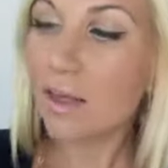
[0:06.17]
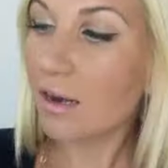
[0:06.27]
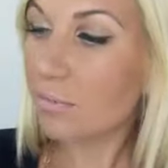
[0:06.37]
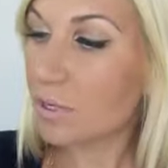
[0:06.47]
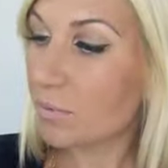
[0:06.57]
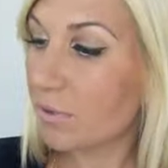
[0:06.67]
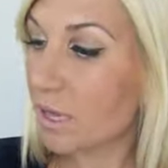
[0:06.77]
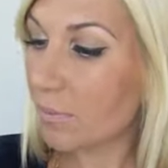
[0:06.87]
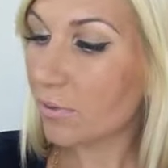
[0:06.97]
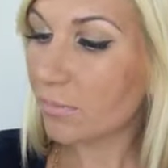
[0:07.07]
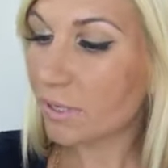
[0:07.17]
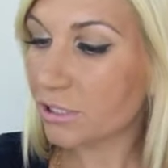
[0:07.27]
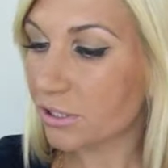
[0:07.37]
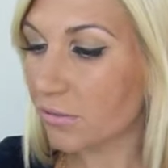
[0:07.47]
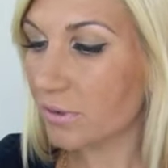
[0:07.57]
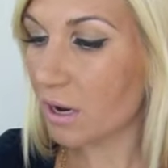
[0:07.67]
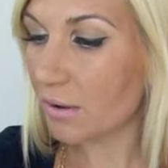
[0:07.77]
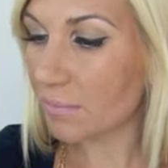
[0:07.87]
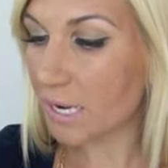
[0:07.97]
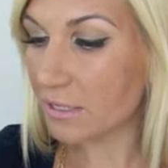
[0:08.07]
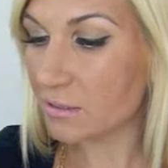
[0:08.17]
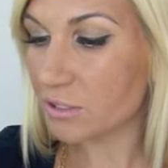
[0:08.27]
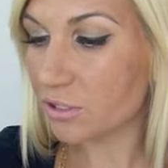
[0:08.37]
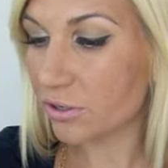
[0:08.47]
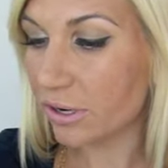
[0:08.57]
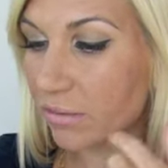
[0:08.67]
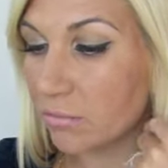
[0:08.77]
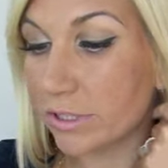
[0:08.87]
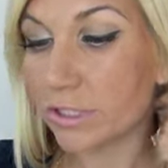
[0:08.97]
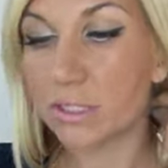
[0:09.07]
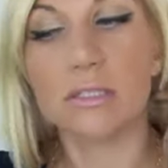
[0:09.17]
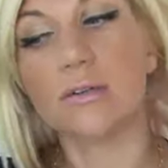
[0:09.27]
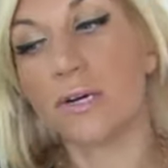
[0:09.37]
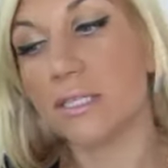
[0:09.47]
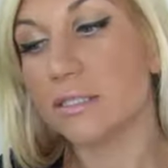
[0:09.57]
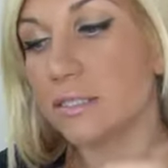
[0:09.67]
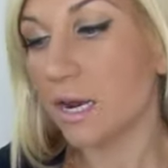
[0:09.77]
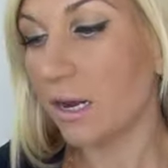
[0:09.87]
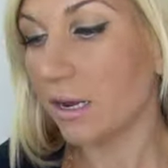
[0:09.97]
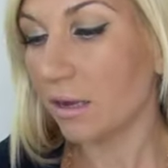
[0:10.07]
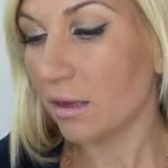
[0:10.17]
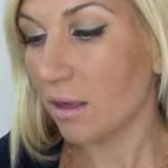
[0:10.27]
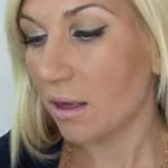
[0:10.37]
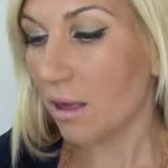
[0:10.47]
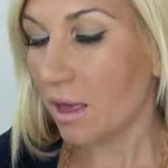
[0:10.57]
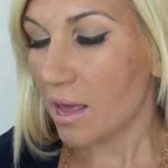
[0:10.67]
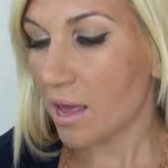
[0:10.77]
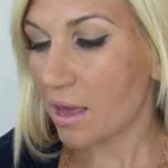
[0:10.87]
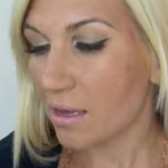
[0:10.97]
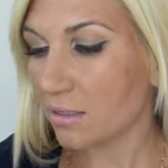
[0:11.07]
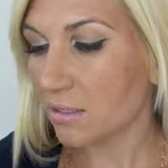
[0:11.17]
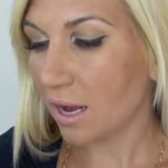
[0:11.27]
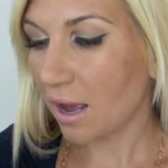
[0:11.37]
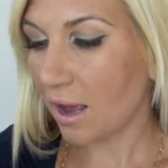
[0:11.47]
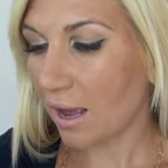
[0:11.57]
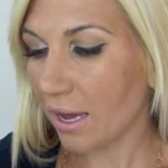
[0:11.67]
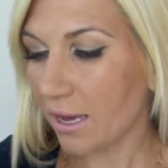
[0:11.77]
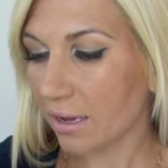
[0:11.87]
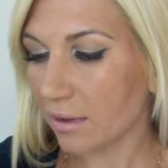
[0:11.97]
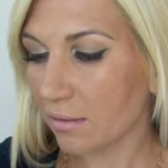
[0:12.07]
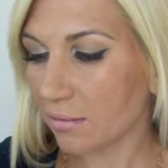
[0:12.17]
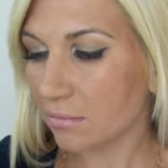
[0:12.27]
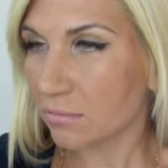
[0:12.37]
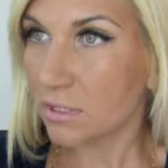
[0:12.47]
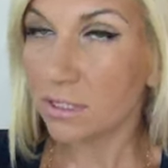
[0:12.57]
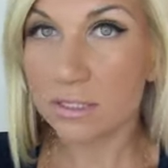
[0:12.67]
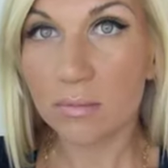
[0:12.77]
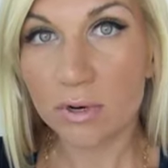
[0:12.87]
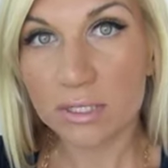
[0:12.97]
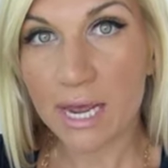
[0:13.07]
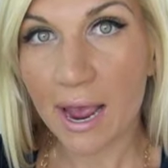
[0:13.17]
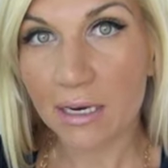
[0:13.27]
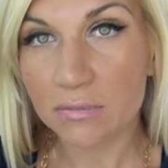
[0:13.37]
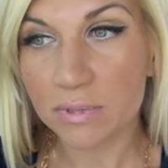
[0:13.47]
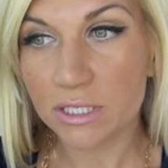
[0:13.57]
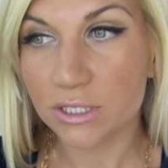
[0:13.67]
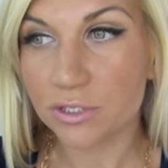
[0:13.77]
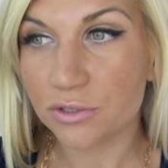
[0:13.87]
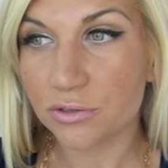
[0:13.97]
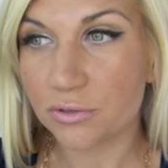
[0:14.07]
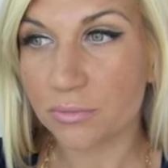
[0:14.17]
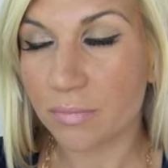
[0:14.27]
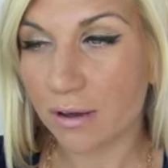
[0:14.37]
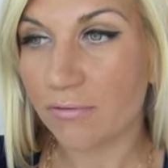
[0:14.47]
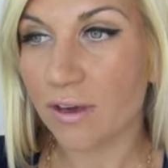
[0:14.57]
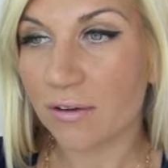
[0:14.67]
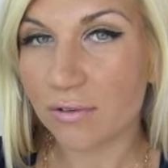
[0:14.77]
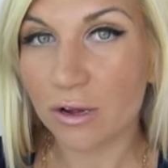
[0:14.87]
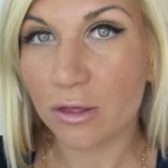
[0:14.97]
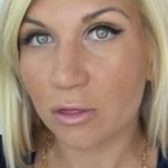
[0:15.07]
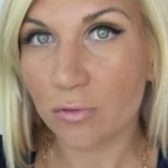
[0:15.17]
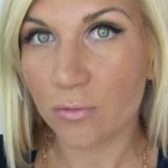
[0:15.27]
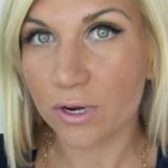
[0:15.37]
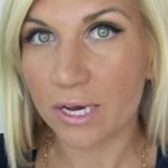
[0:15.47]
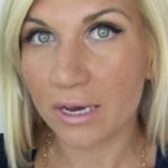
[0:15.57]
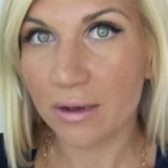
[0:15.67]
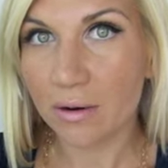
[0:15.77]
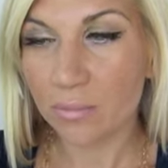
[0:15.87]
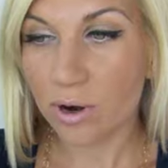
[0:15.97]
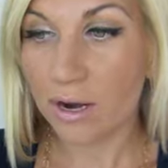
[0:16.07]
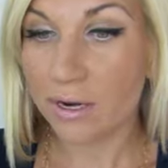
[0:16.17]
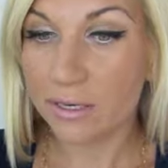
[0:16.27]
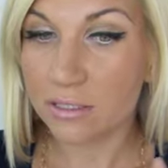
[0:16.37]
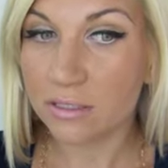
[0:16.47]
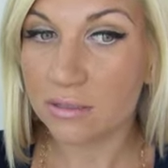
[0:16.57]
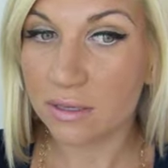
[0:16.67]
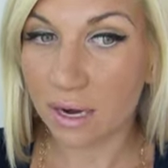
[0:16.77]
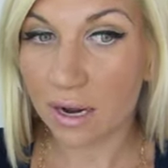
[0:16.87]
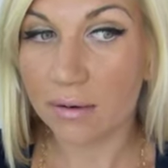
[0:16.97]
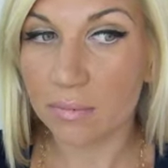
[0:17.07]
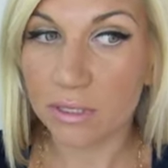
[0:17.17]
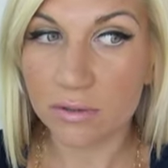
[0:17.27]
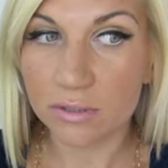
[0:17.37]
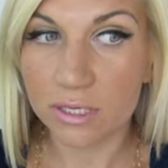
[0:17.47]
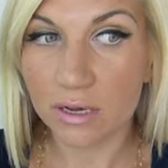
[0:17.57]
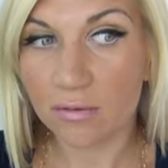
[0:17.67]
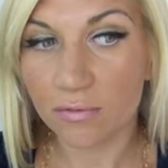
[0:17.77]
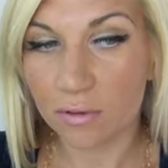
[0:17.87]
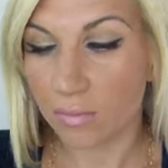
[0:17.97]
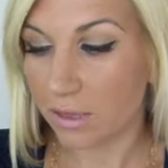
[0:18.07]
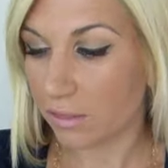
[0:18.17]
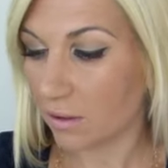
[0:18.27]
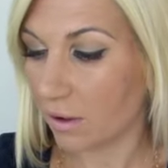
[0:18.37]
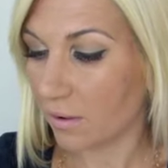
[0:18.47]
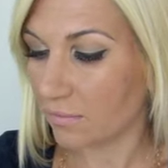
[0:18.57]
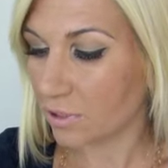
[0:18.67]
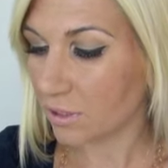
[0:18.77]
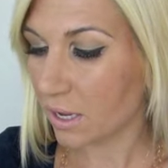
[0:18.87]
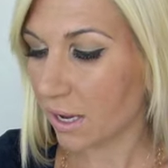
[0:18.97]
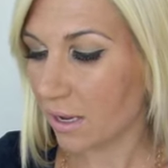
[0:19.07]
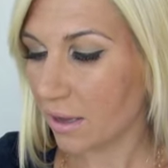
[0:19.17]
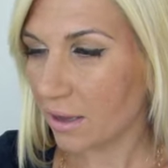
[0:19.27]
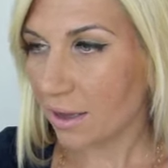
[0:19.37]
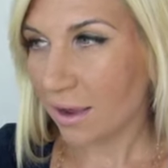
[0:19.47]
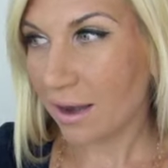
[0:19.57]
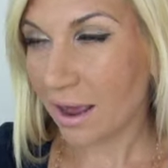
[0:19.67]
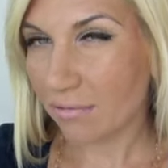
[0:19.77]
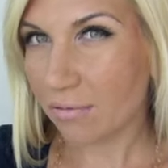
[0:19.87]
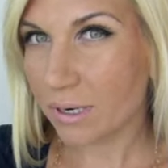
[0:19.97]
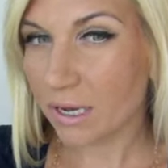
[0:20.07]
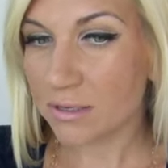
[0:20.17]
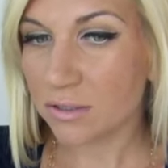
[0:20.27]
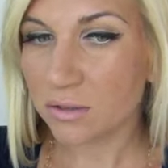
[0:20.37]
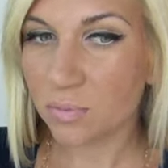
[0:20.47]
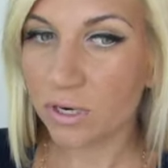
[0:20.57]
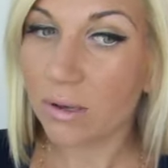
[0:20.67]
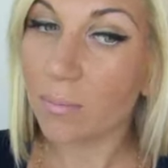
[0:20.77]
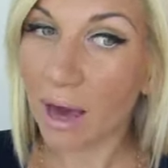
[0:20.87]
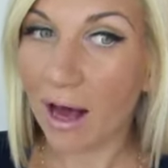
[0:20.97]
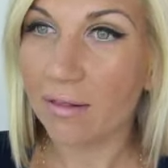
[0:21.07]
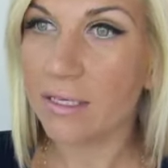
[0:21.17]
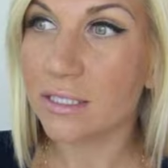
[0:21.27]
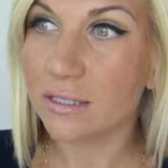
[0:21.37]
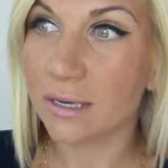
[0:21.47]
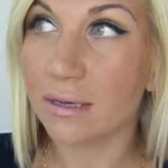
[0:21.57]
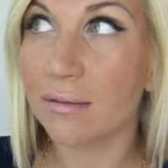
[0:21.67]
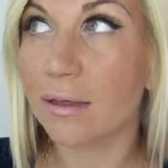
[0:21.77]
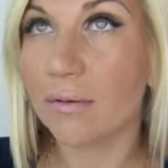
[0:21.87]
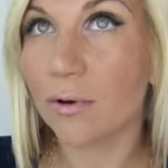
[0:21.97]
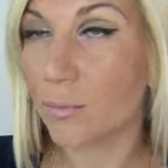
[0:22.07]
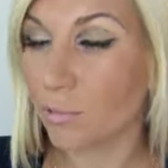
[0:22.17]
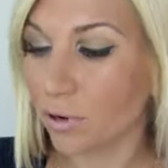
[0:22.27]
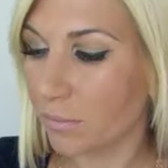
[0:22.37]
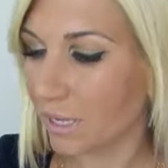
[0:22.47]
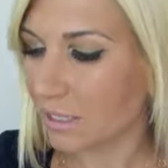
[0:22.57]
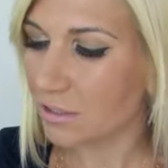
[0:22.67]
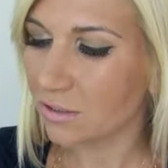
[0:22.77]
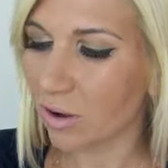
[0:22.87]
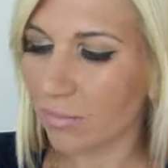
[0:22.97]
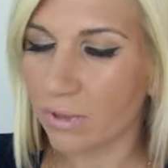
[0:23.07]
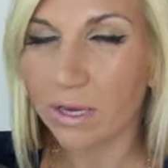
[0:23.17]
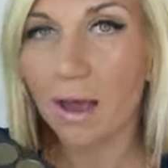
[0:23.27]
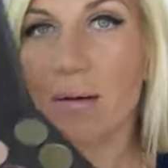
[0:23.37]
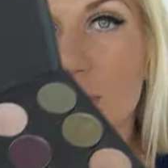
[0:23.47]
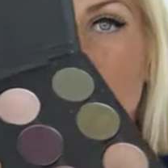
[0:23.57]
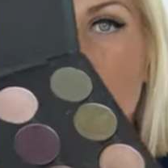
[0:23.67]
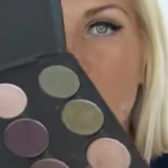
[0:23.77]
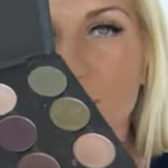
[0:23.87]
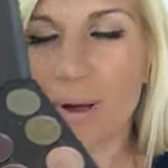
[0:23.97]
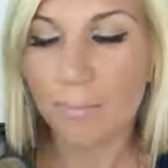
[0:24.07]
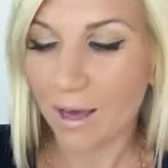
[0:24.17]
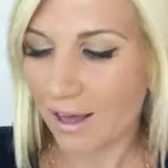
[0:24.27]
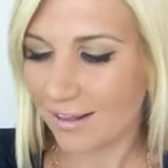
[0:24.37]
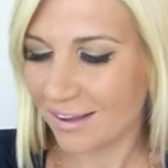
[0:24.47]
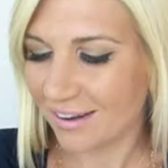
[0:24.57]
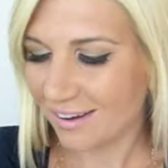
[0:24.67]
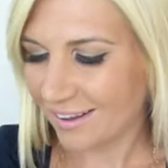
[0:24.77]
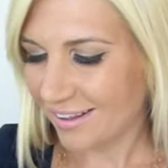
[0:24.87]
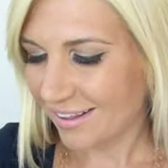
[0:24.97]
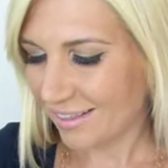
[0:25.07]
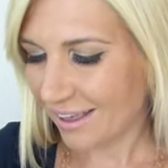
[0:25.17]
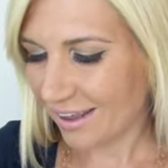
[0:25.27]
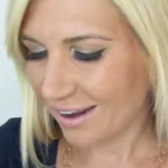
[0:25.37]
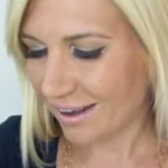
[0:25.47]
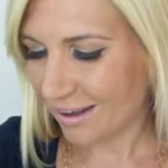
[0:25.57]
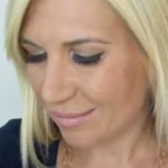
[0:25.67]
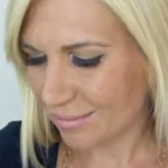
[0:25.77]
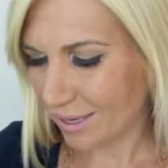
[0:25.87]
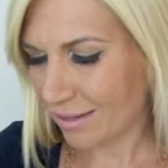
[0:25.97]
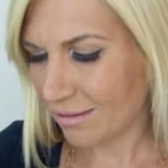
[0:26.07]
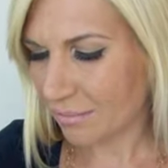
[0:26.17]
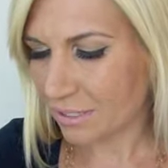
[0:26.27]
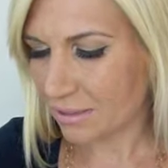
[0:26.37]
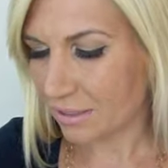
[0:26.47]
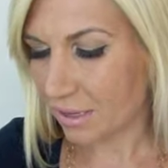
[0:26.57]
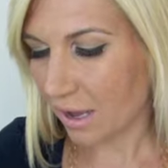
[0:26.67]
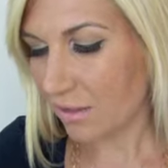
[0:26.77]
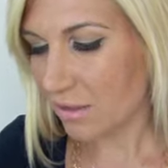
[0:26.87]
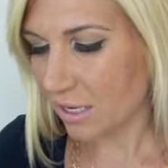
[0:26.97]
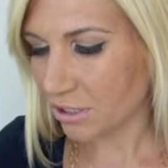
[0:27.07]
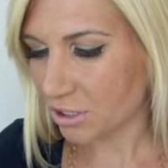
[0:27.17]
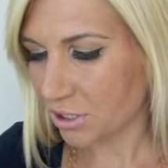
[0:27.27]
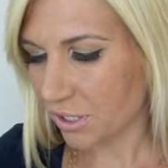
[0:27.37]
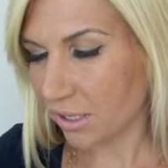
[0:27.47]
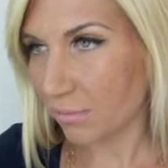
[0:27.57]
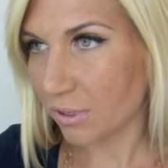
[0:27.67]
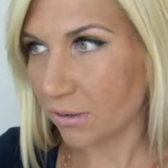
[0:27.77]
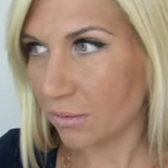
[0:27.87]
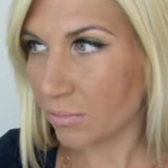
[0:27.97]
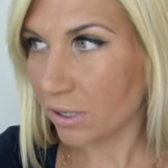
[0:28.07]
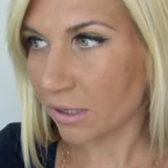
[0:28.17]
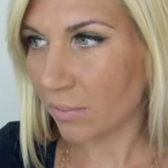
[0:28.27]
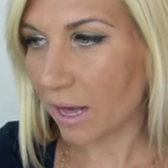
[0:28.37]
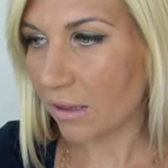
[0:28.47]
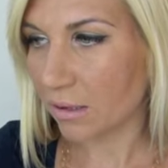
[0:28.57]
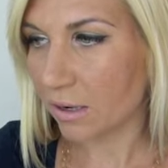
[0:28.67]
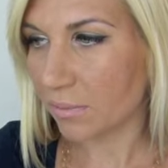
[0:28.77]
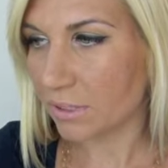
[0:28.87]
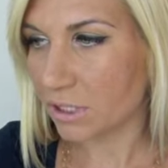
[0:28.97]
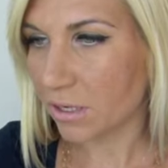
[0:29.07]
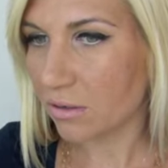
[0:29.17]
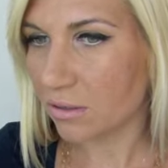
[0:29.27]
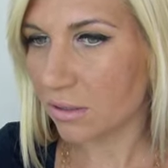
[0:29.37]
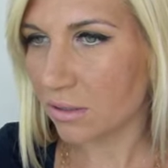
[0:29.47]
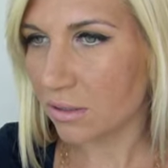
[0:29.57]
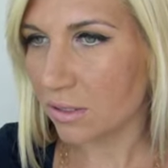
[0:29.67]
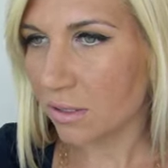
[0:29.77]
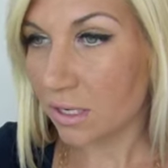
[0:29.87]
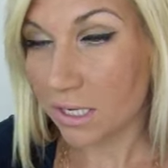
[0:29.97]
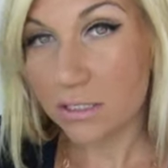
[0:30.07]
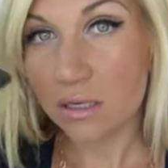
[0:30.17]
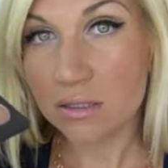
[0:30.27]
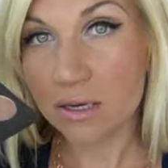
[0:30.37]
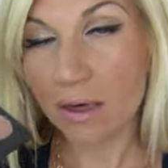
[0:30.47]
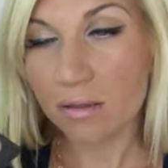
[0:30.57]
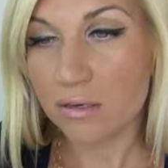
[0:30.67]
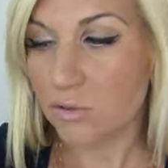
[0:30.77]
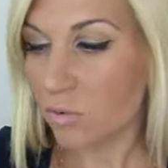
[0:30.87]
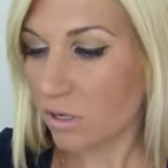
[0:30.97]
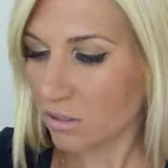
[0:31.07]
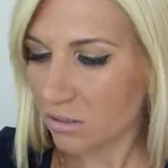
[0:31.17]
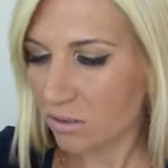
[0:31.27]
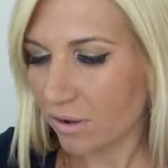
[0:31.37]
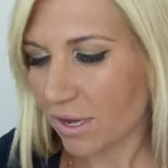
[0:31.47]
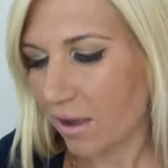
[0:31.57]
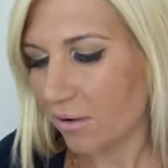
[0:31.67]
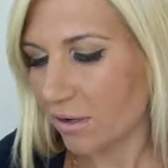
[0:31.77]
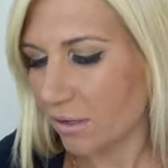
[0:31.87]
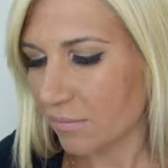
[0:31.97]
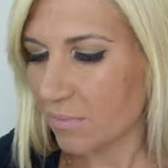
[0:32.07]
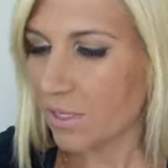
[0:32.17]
a lot of people, I put a picture of it on my Instagram, which is Lorraine Stanick, and because someone tagged me to do my favorite 3 products that I had been using for the month of July. And everybody else was putting palettes like that were pre-made, so I'm like, I'm going to put up my palette that, and somebody said, I think that's cheating, but putting a palette up in general, it's all together, it's one, so I counted it.